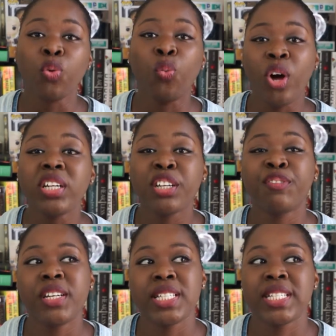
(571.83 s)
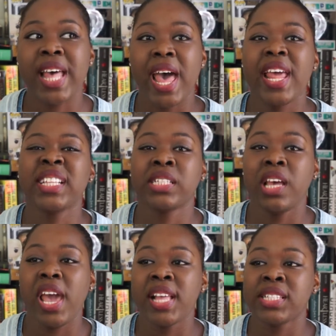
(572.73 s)
One difference is that
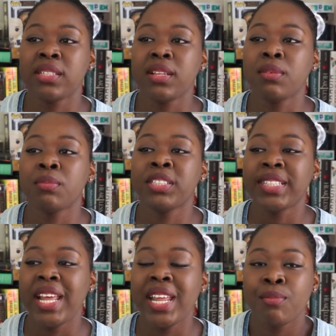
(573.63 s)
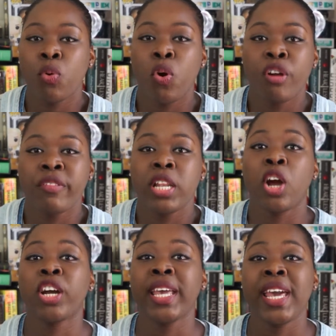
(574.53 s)
it's set in more of an
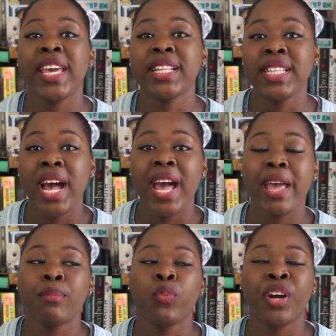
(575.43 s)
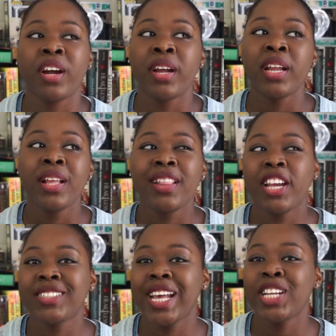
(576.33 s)
archaic time where
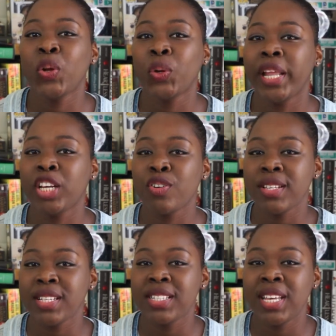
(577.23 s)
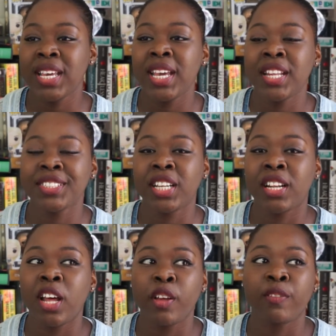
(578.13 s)
there's like no electricity, there's not a
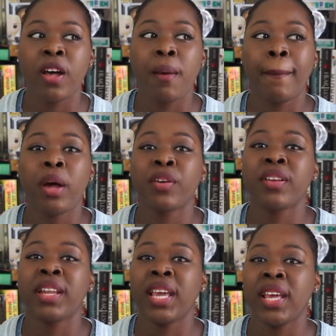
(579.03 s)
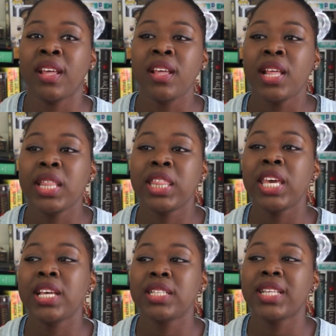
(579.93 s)
lot of modern day
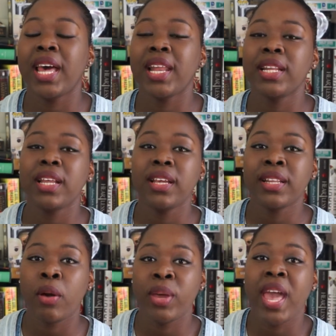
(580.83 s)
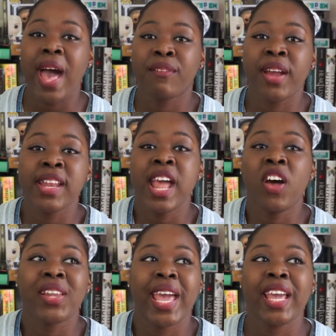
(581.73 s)
things that that we have right
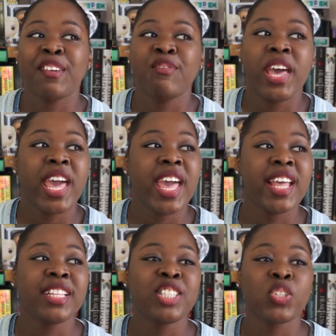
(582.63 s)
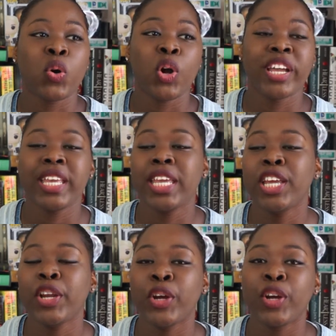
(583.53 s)
now, like fans or
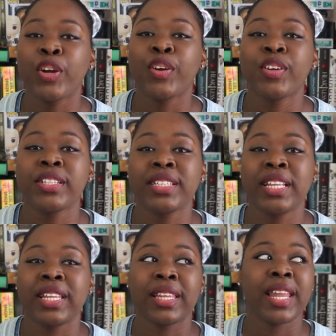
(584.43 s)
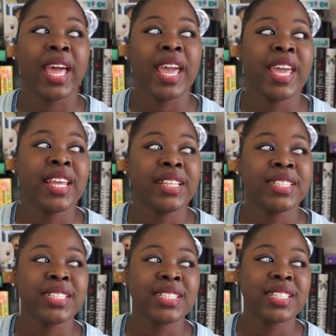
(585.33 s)
heaters and
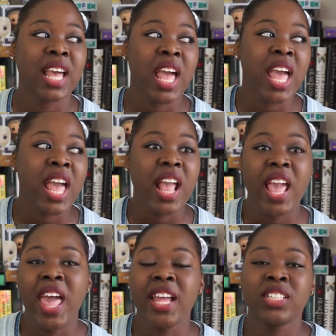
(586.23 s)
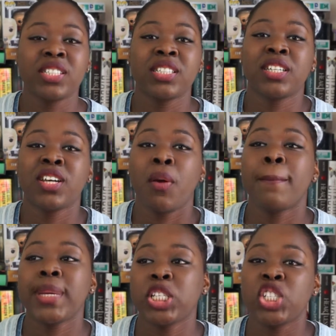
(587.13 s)
lights and
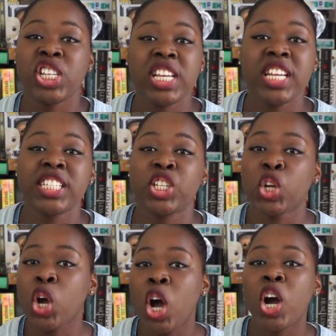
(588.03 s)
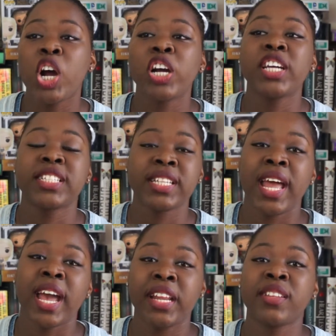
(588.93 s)
machines and cars and
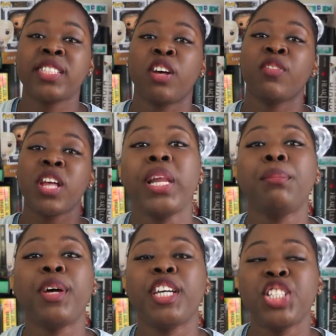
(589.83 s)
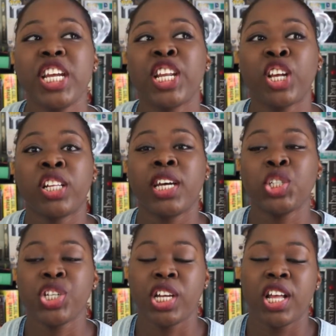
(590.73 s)
that kind of stuff. Pretty much in
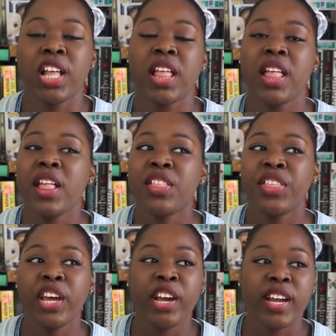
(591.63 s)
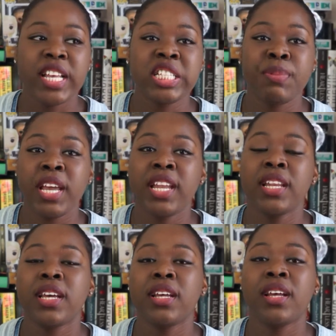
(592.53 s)
Kalashnia there has been
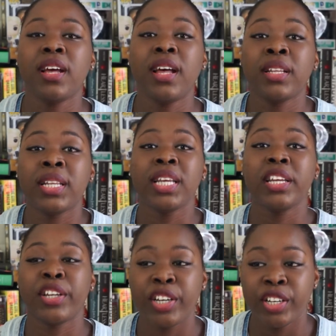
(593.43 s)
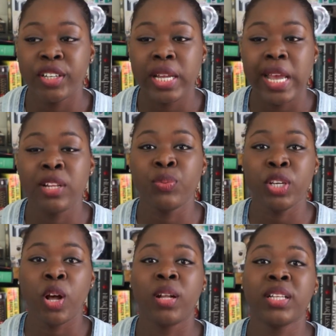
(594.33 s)
a leader, and we
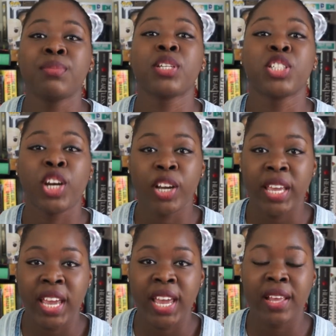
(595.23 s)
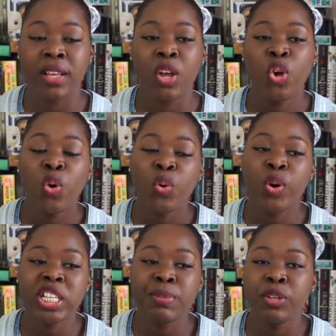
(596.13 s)
call him the Dark King, who
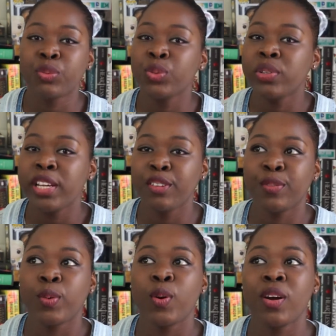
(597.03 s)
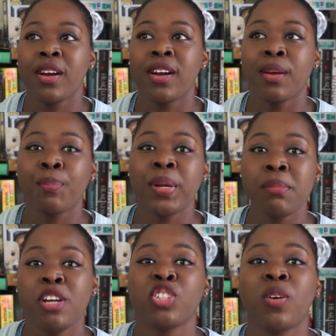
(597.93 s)
has been ruling for pretty
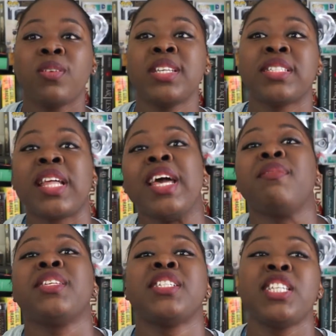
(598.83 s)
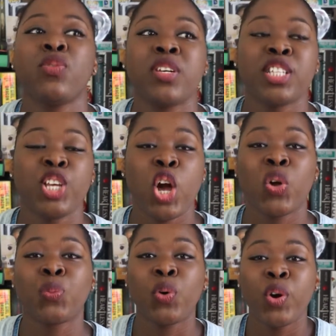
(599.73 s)
much all his life, since he was a
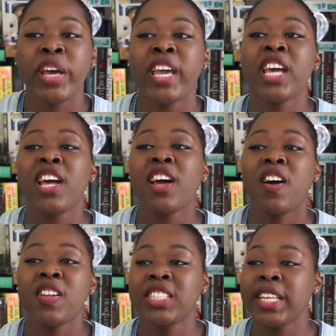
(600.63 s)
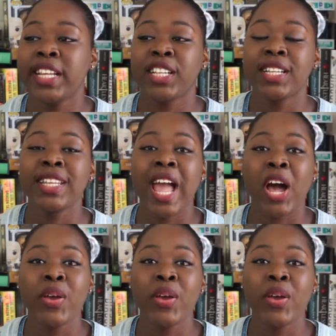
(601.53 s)
young boy until now.